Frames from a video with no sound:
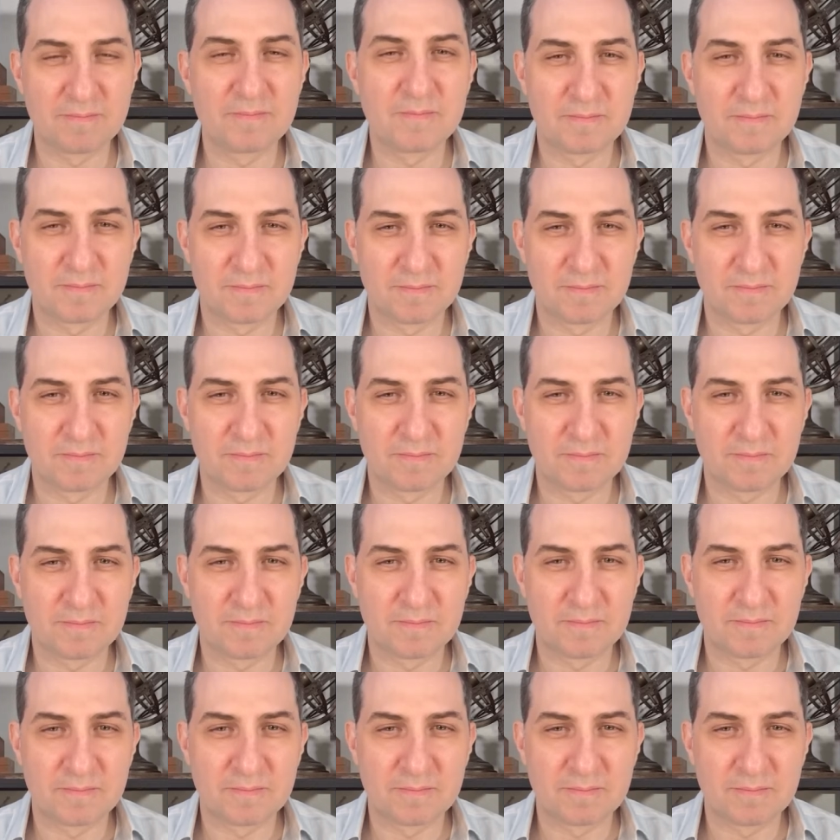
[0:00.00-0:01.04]

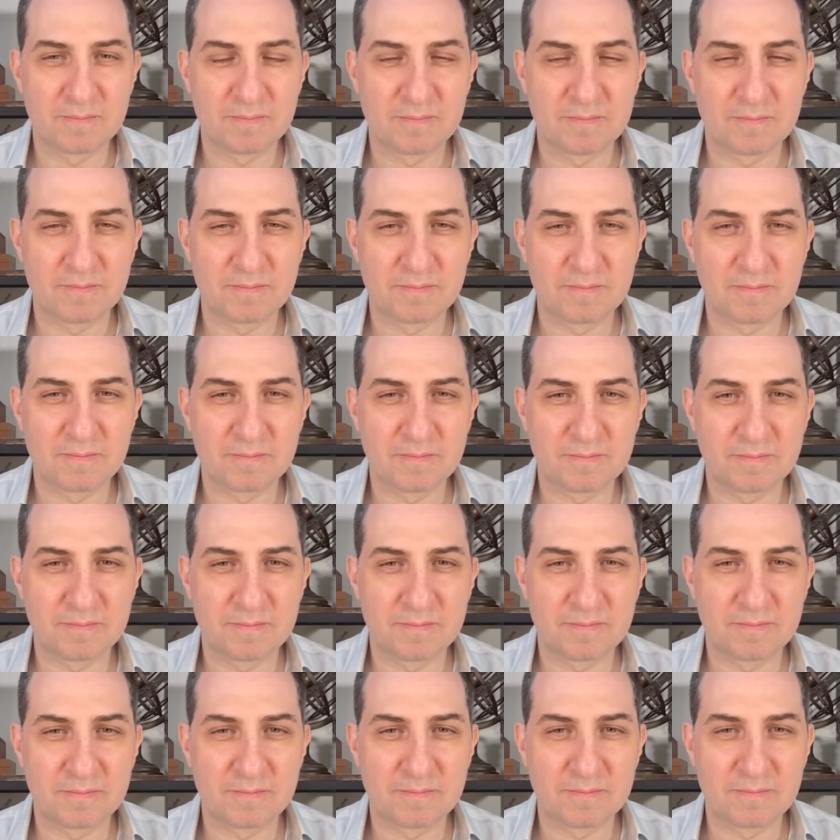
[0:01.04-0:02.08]

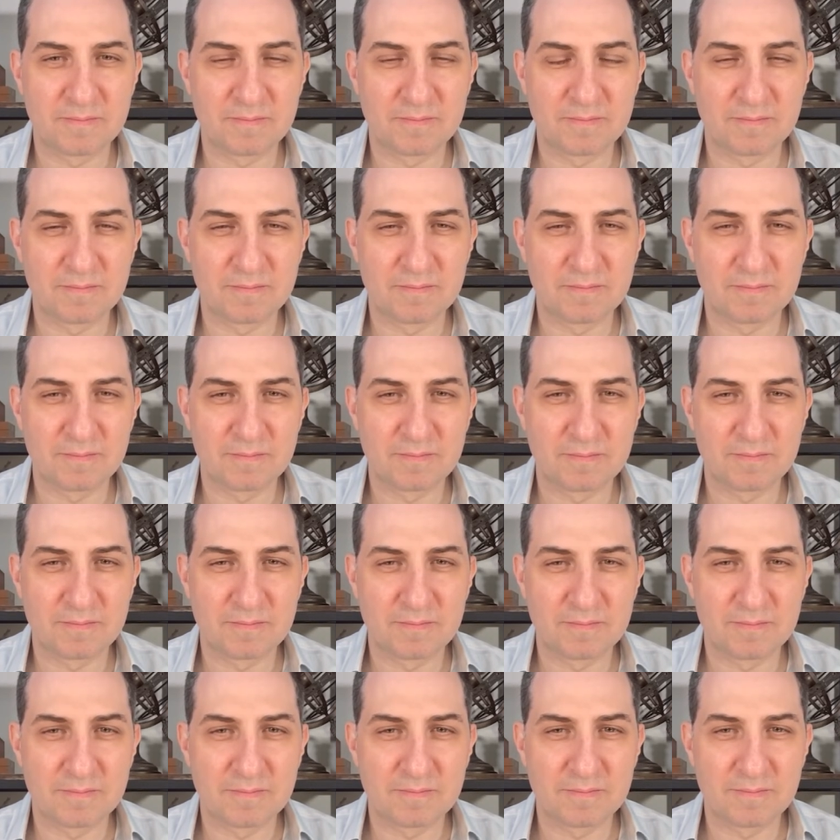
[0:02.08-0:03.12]

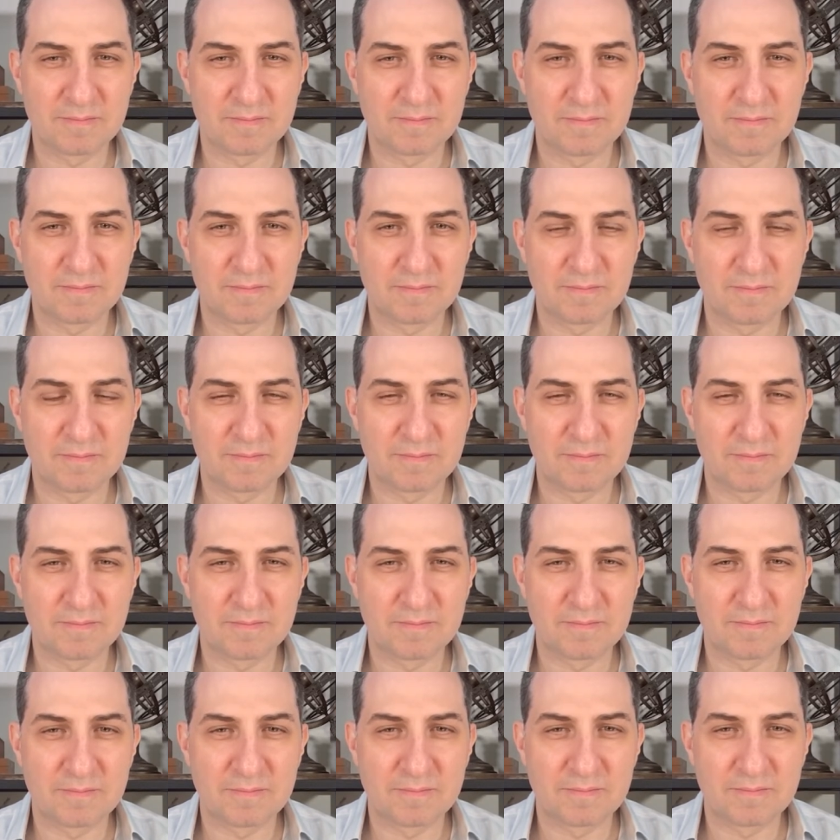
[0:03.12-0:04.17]

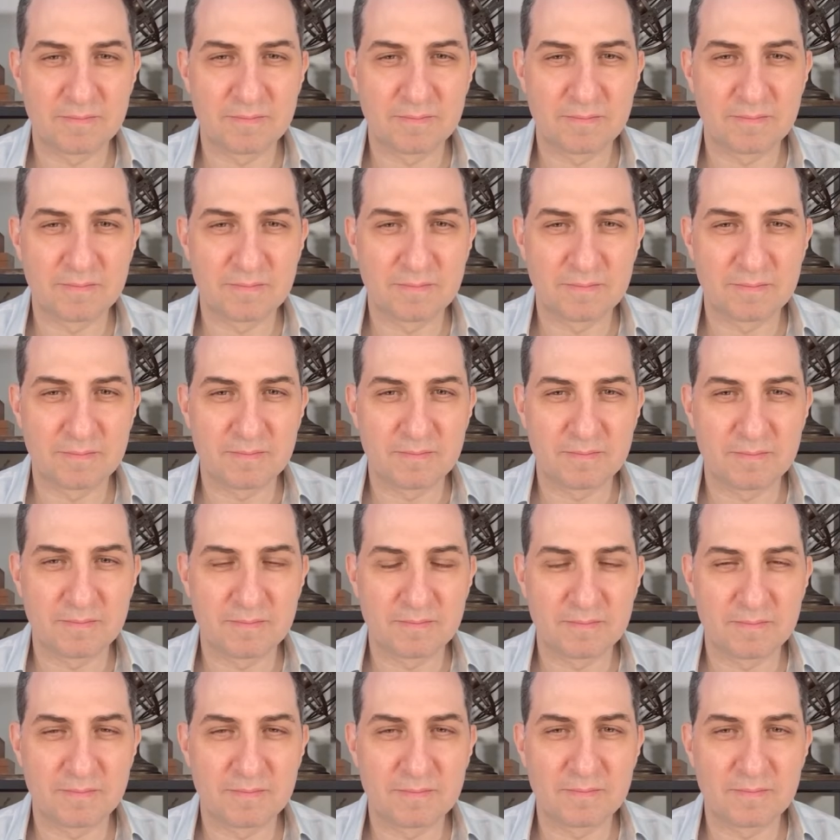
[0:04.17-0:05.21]

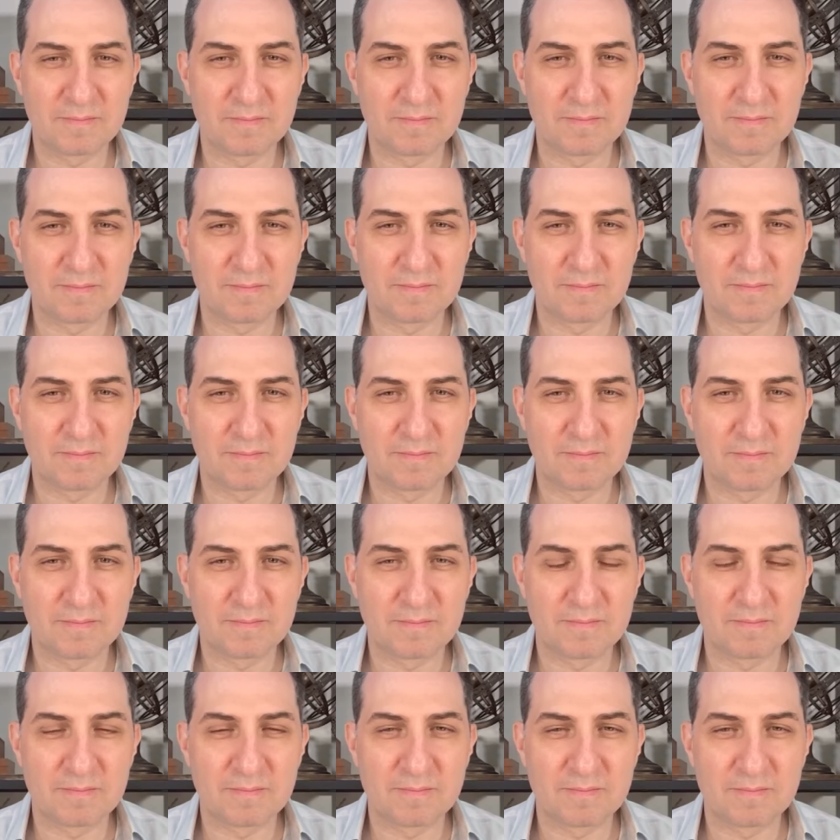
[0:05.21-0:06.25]

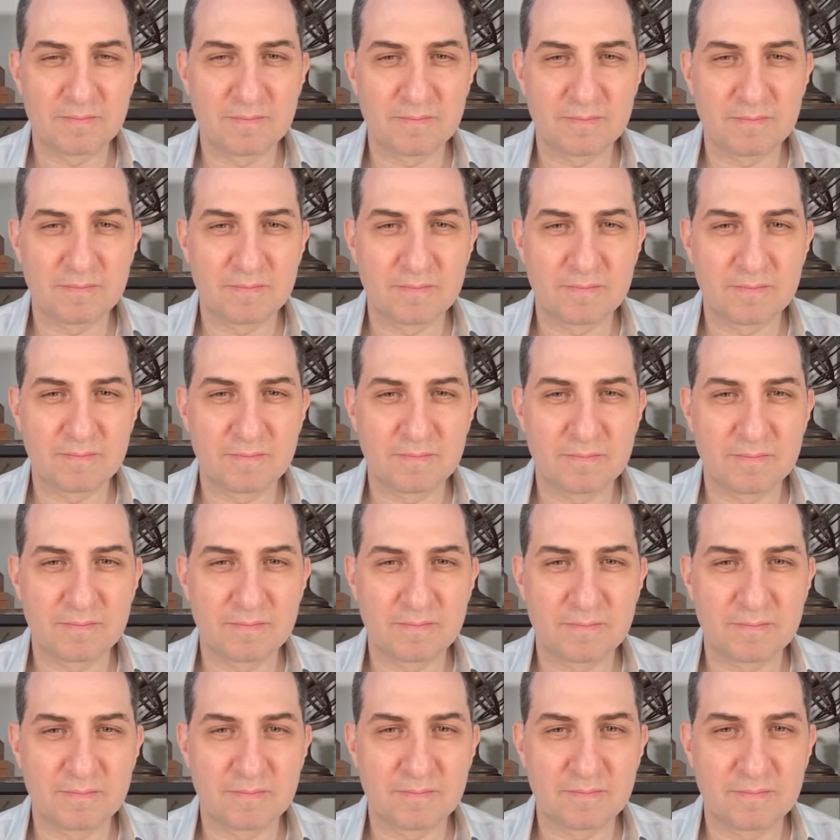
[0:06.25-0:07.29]

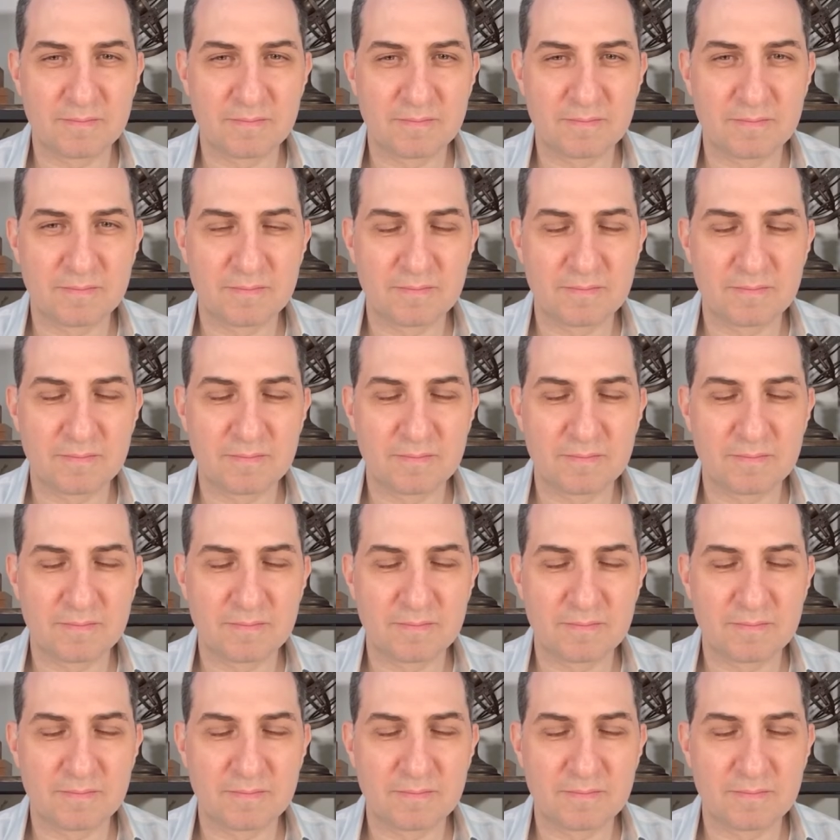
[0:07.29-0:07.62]
(silent)